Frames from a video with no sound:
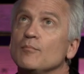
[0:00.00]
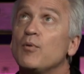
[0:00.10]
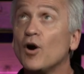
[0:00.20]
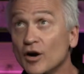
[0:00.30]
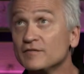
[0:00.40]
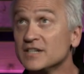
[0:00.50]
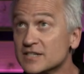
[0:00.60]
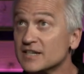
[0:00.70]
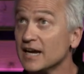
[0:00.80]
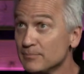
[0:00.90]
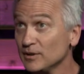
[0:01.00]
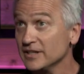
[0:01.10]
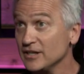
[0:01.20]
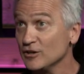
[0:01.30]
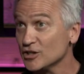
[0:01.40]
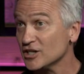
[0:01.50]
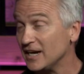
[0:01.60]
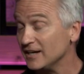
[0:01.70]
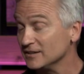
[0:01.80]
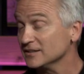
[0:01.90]
part of discipling your
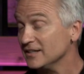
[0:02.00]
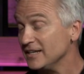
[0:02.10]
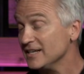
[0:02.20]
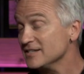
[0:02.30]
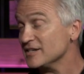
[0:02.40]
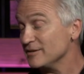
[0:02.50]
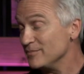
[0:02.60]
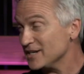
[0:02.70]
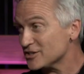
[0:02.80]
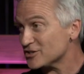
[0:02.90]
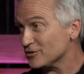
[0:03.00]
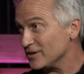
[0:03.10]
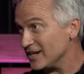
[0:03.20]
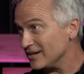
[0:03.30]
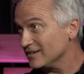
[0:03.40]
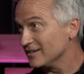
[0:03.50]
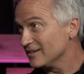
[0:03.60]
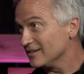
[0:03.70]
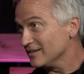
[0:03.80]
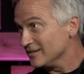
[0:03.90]
child is administering
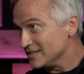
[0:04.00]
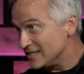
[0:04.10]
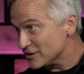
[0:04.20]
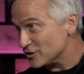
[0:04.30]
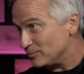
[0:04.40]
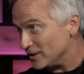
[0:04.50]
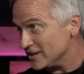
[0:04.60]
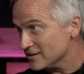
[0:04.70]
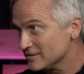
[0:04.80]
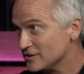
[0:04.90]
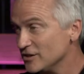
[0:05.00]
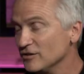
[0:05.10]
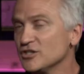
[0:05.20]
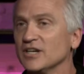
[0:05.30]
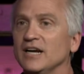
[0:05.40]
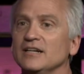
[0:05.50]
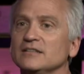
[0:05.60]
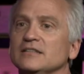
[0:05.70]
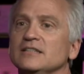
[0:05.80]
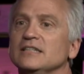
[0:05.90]
discipline to your child.